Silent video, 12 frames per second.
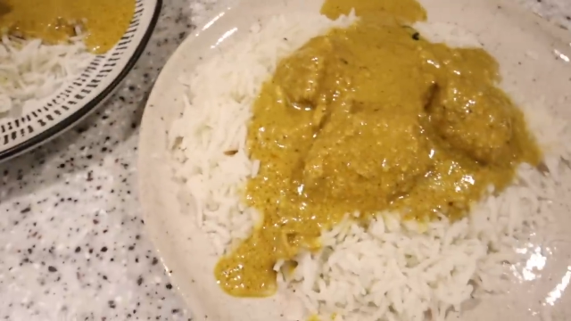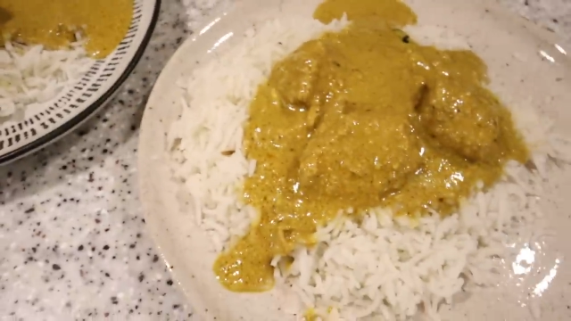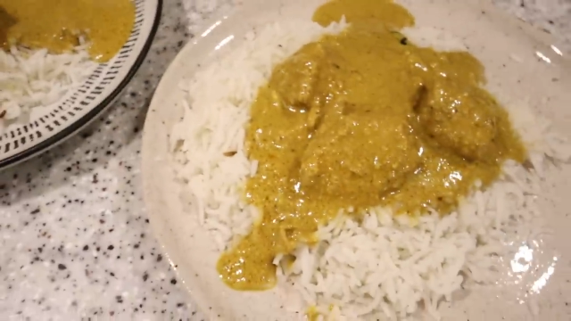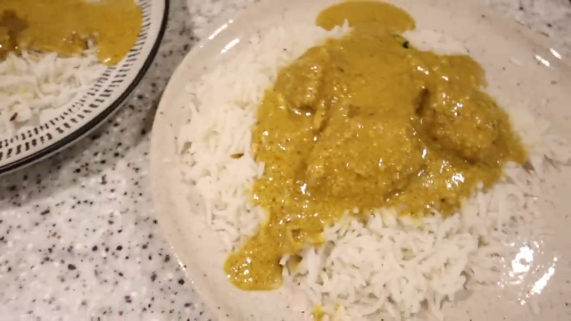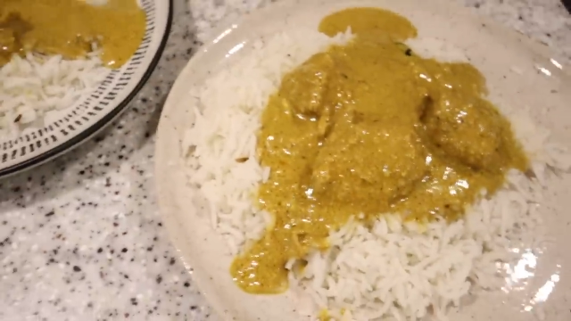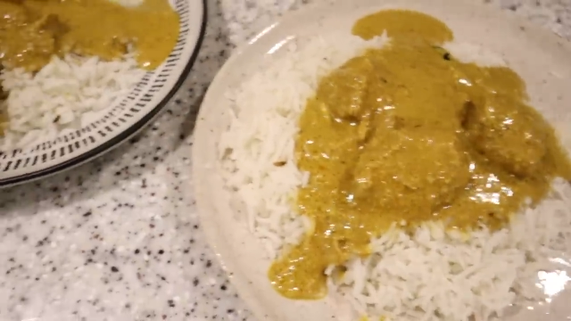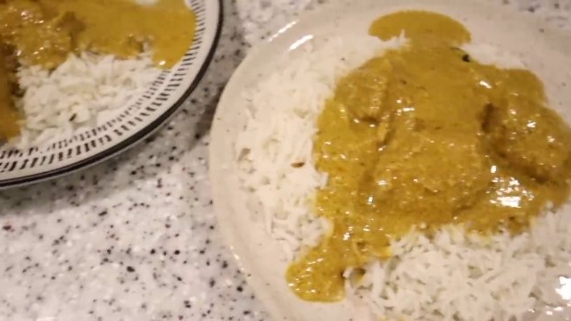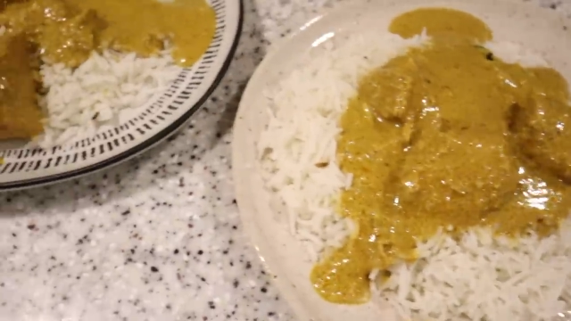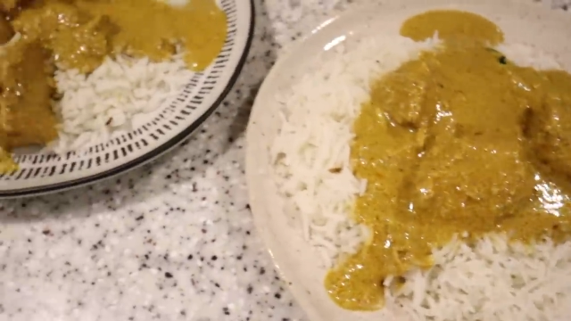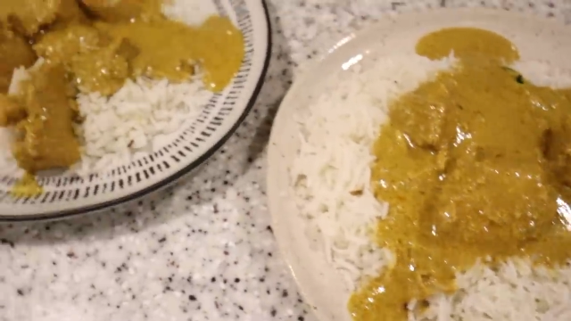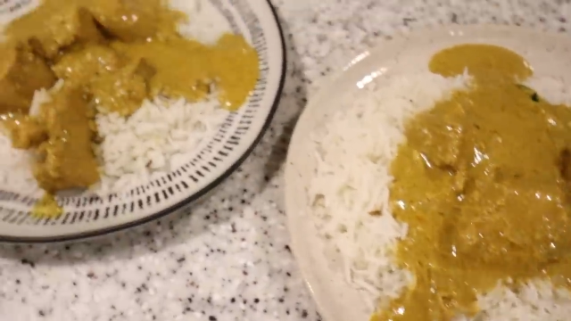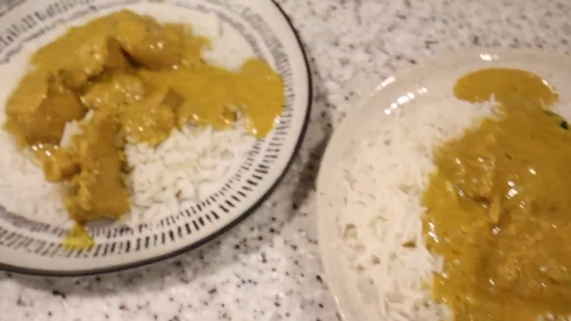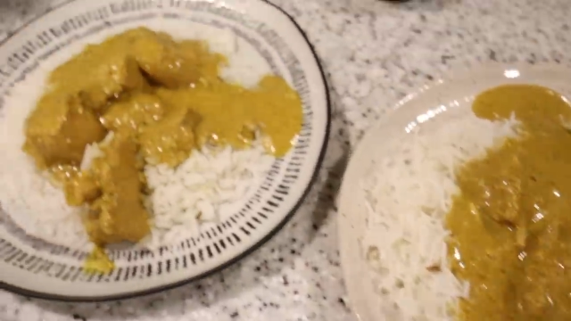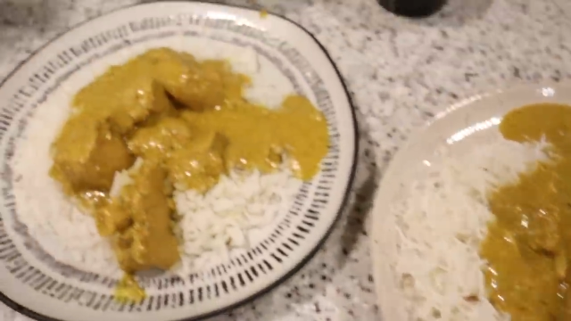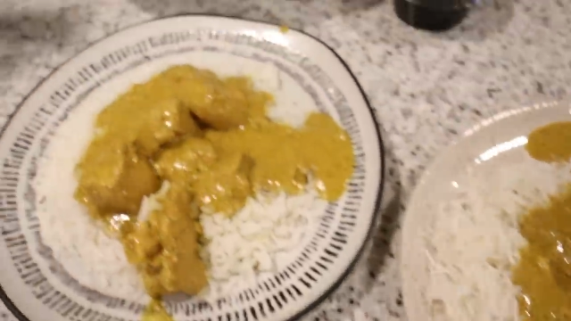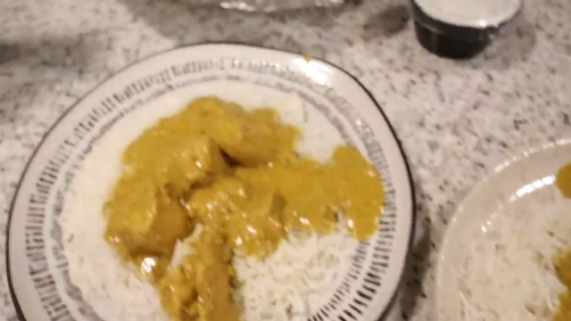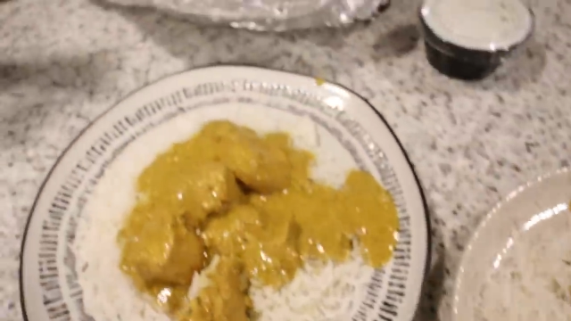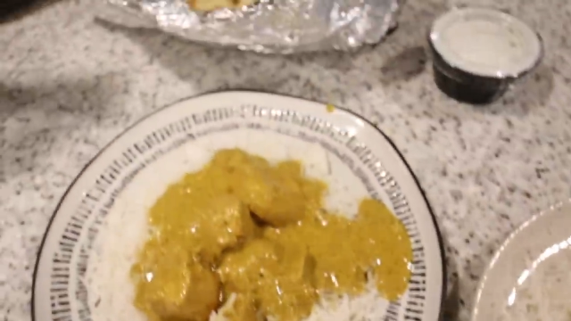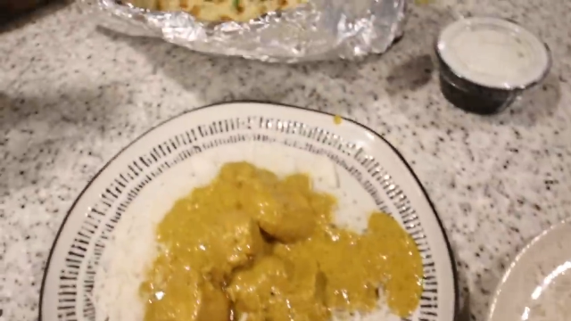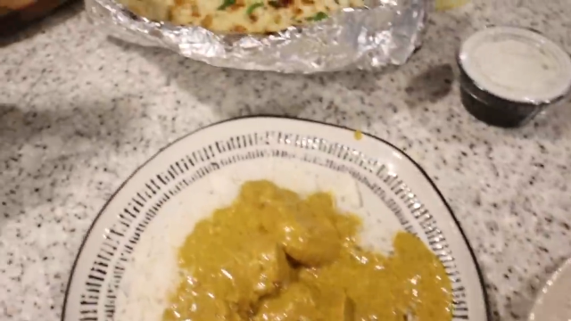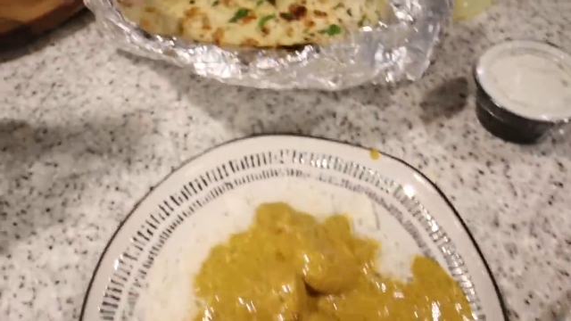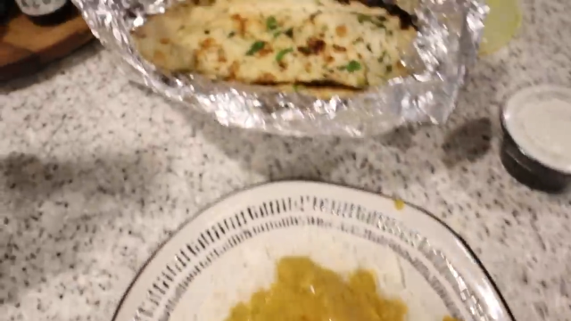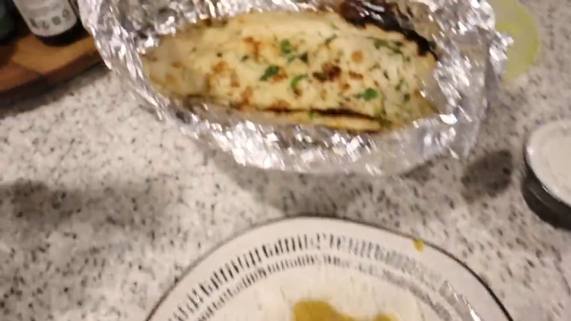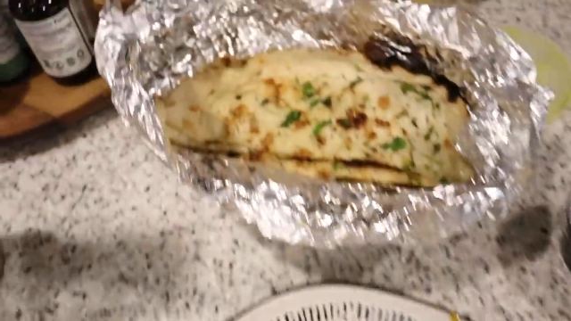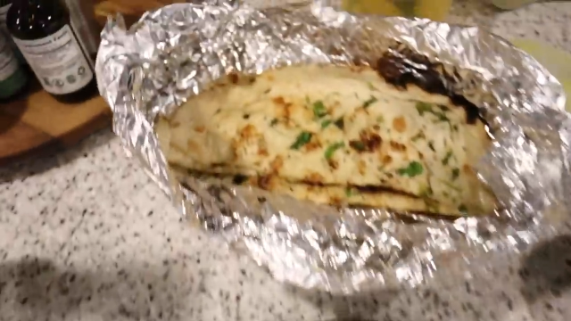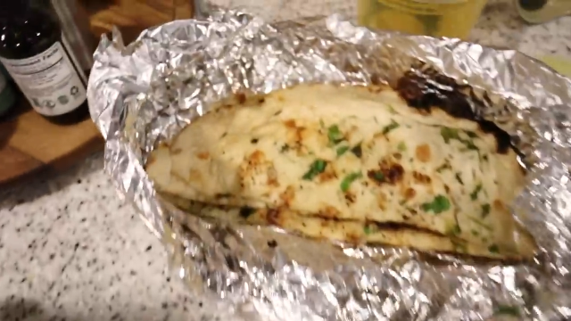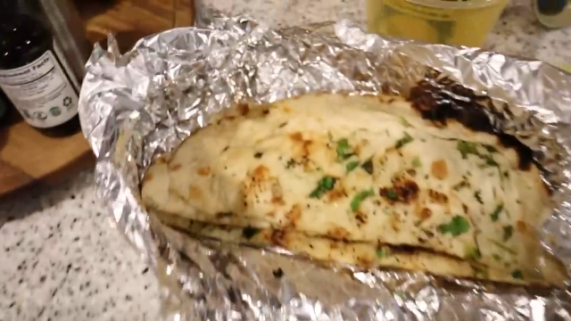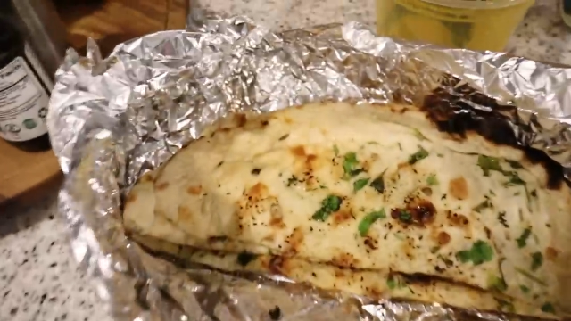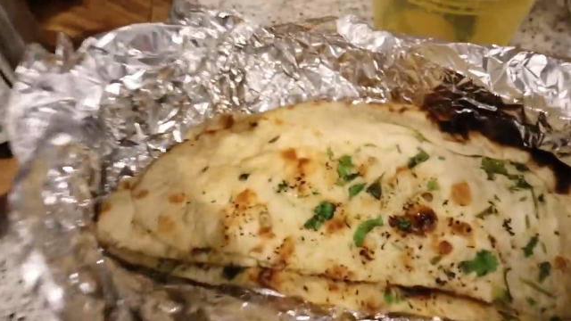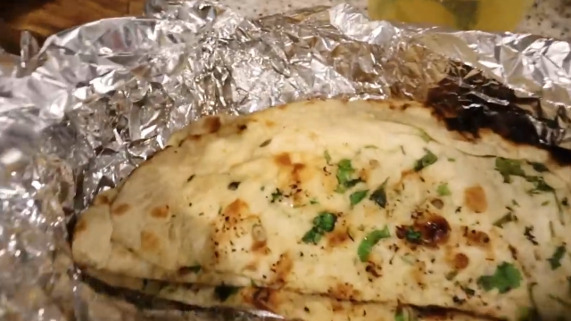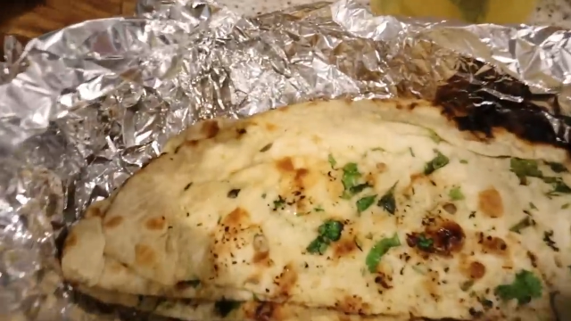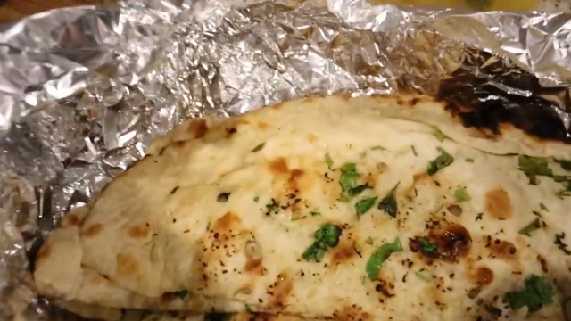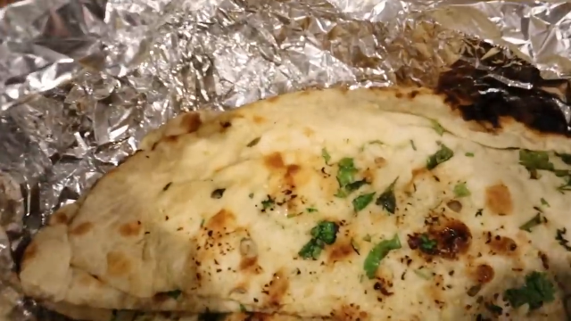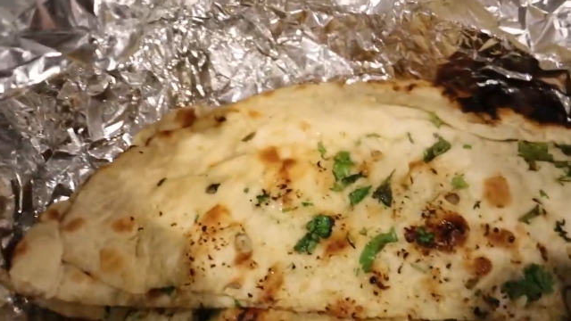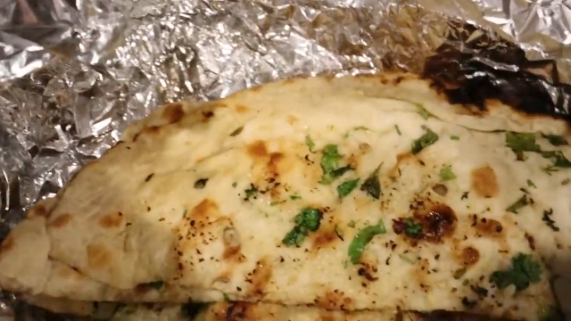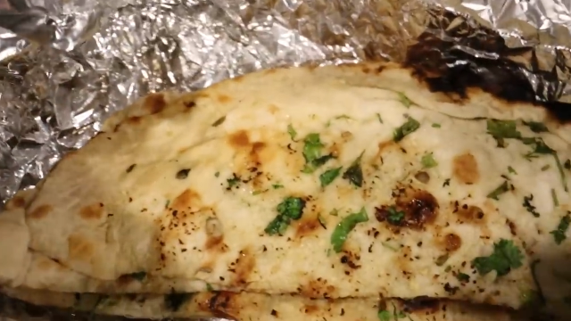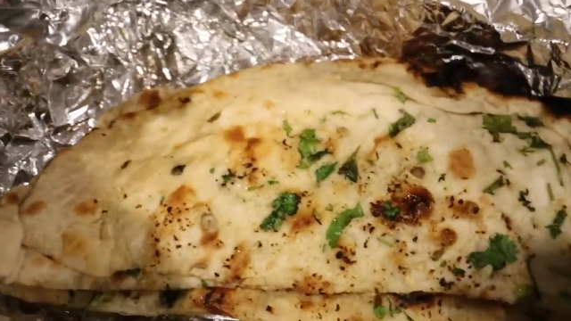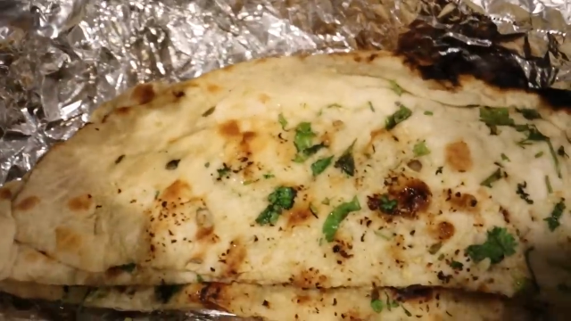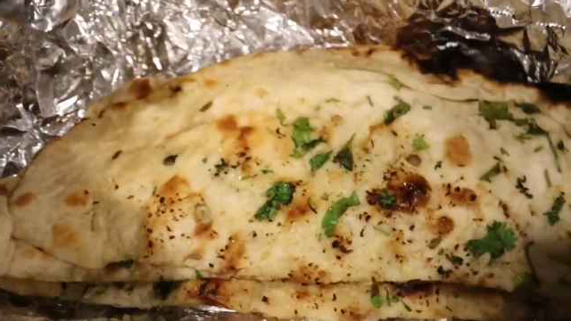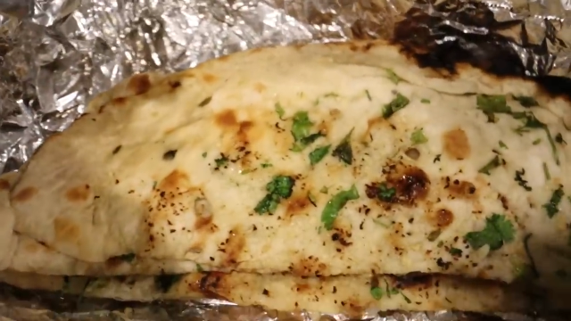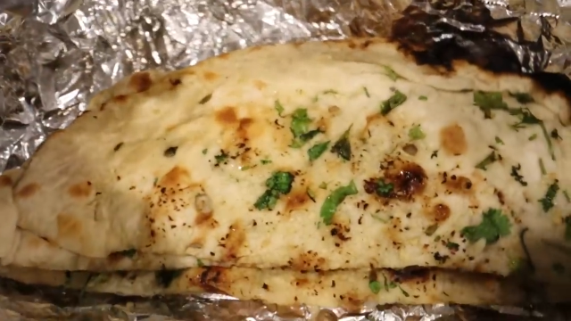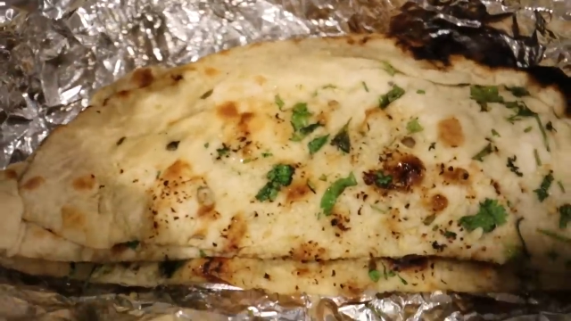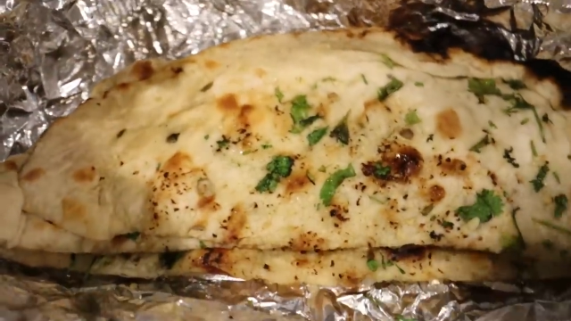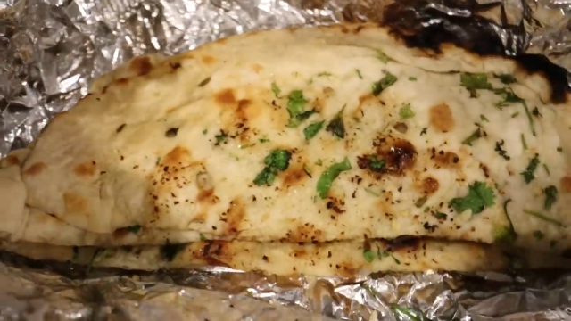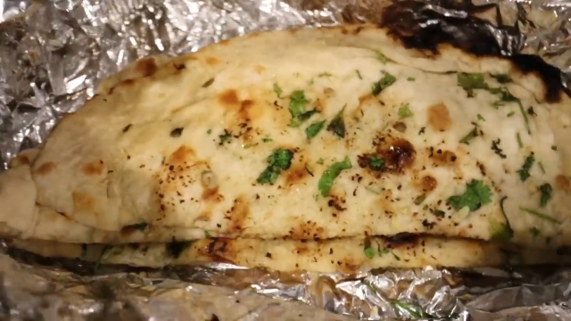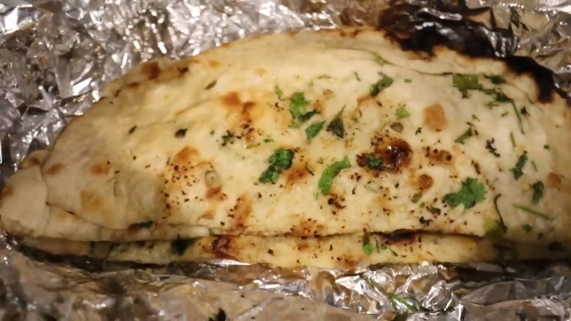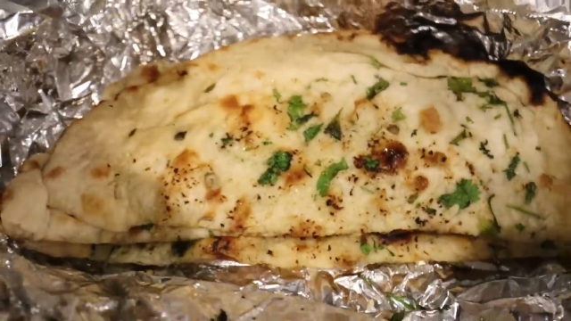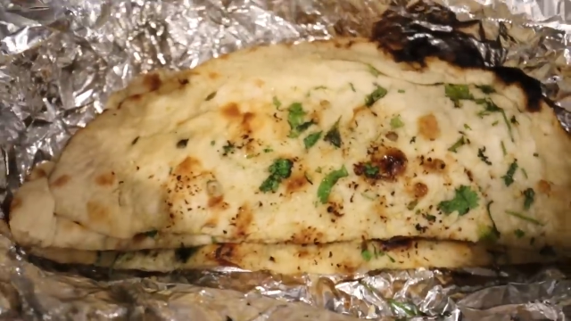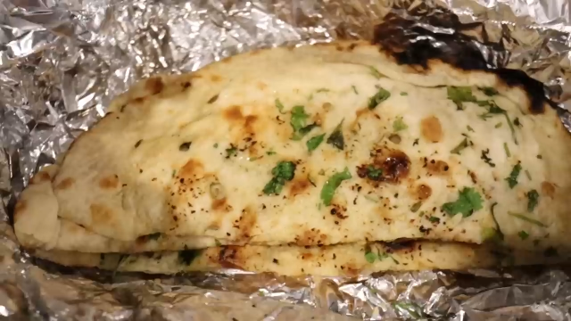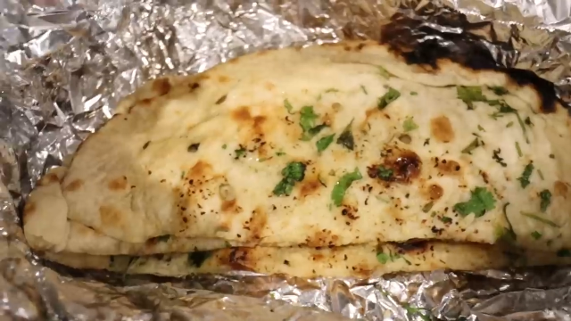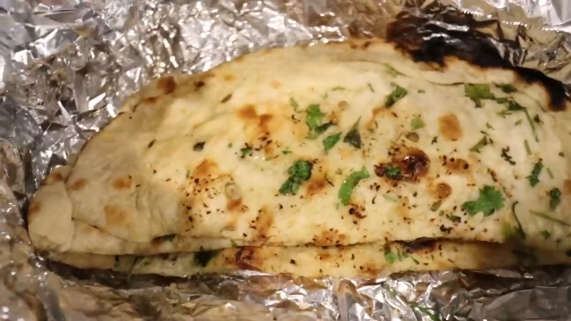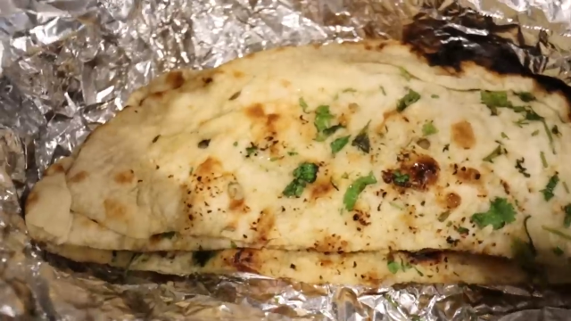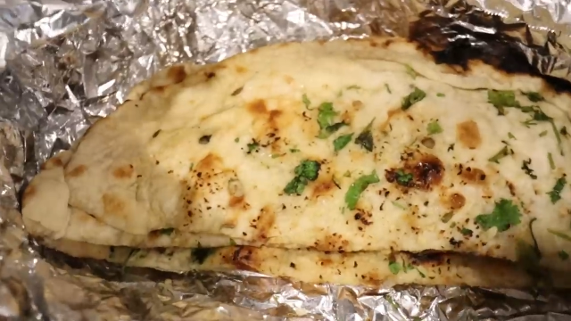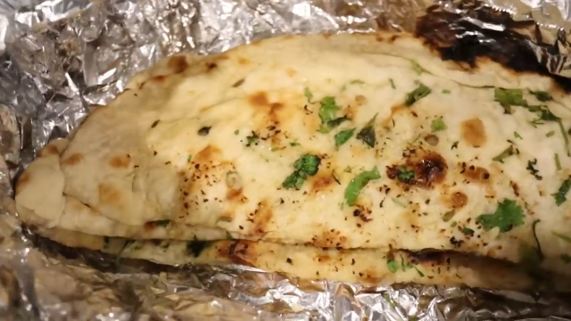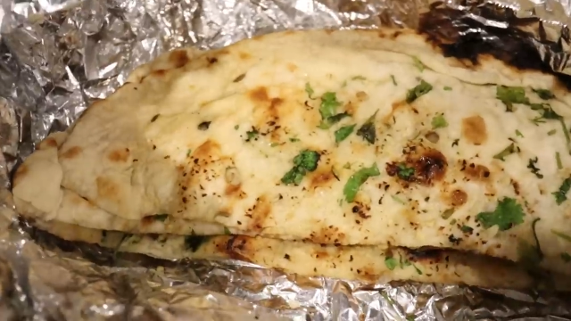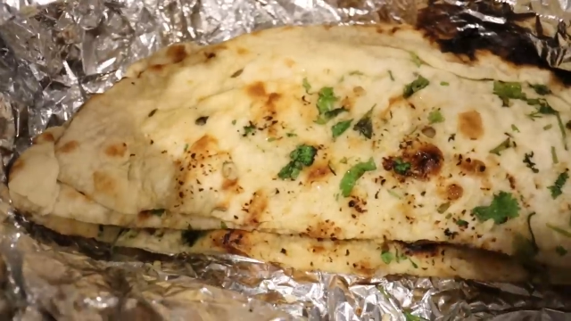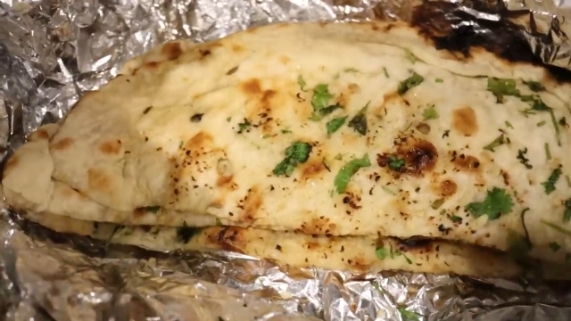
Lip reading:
(no speaker visible)